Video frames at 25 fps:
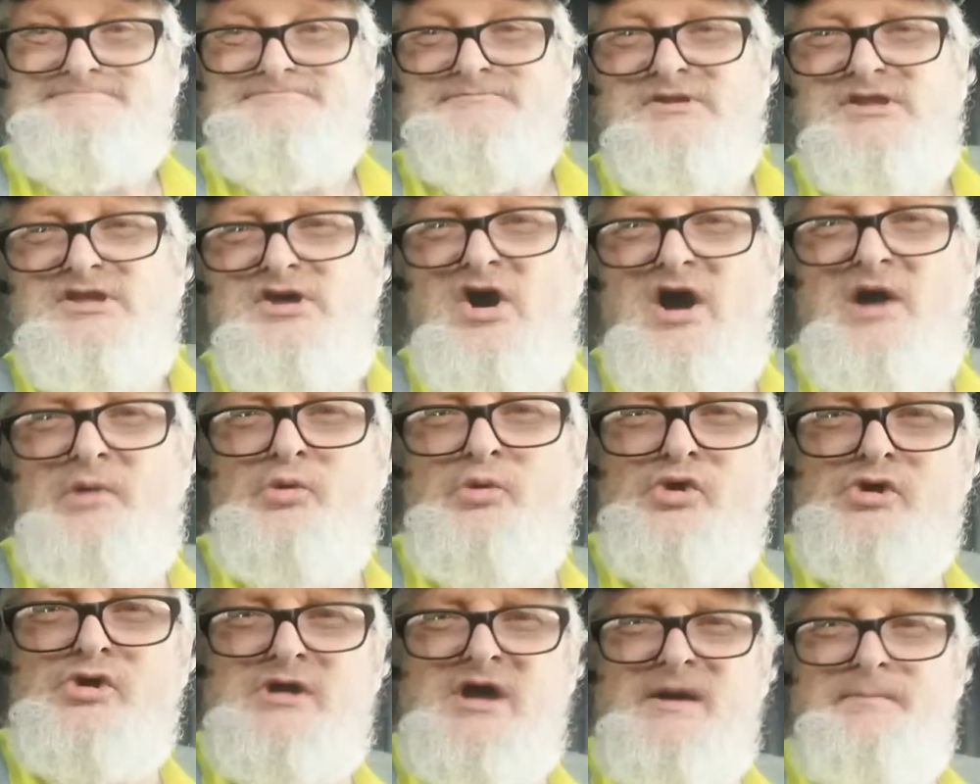You know, I
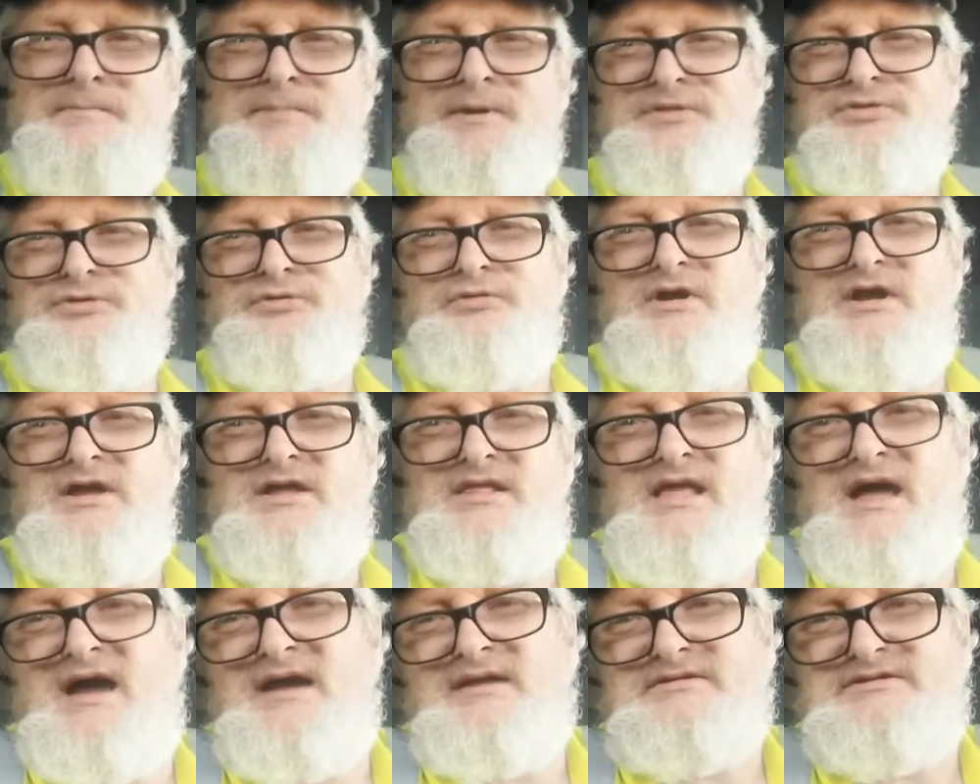woke up at 3
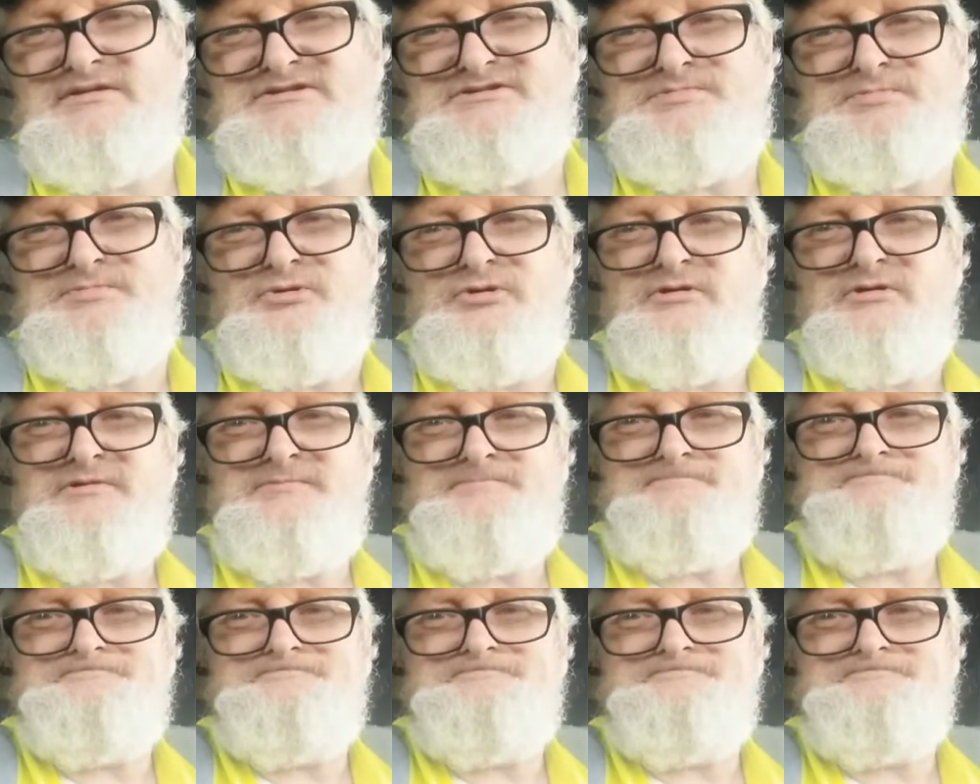o'clock this morning.